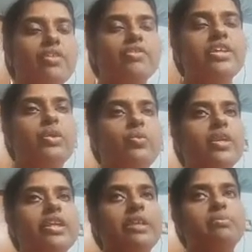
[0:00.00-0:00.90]
a
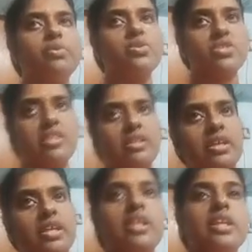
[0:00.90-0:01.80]
given input string,
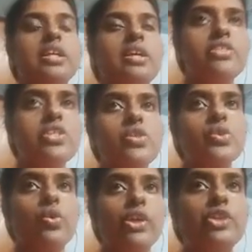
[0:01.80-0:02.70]
which is
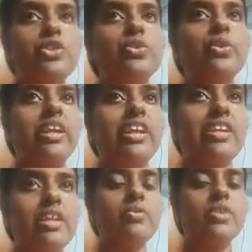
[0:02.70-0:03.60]
going to
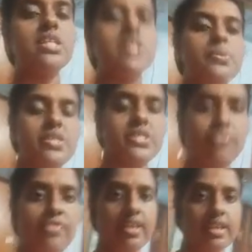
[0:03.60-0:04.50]
retrieve the
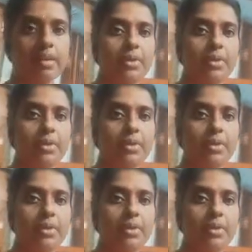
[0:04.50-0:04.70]
specific number